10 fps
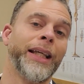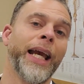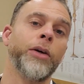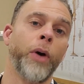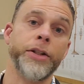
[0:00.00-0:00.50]
a
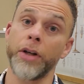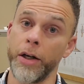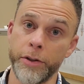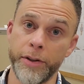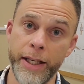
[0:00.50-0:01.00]
gateway to
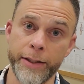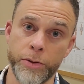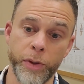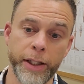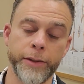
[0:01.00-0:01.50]
other
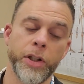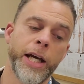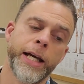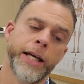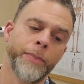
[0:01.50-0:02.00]
things. We can
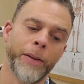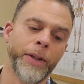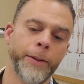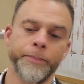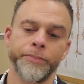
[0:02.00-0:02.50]

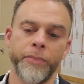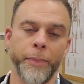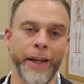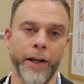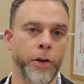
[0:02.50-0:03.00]
maybe
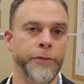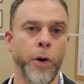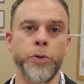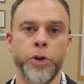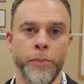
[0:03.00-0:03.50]
be on our
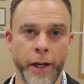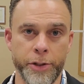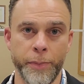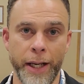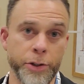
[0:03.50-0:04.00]
phone too
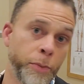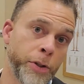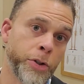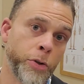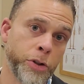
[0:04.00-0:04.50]
much, be on too
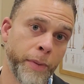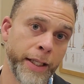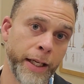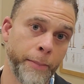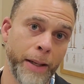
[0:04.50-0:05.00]
much social
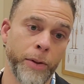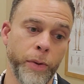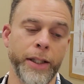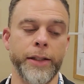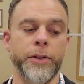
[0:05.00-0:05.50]
media. Maybe
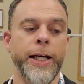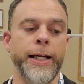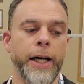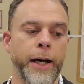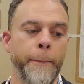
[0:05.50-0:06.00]
we can,
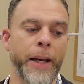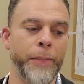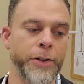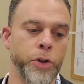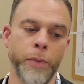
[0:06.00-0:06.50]

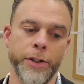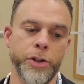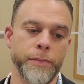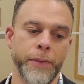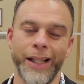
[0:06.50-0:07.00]
maybe too
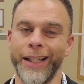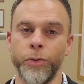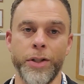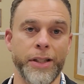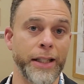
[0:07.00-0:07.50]
much like
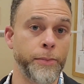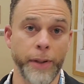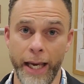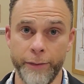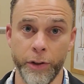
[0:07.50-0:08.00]
risky
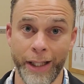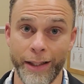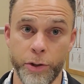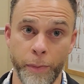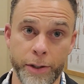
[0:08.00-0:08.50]
behavior,
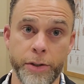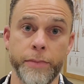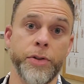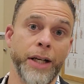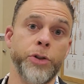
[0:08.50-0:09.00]
like too much
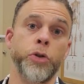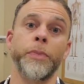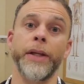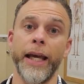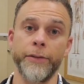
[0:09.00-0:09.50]
sexual
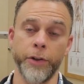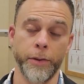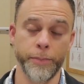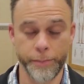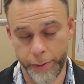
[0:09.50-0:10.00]
behavior
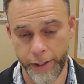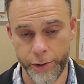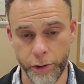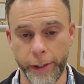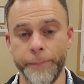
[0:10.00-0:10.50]

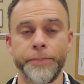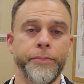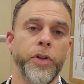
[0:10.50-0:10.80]
potentially.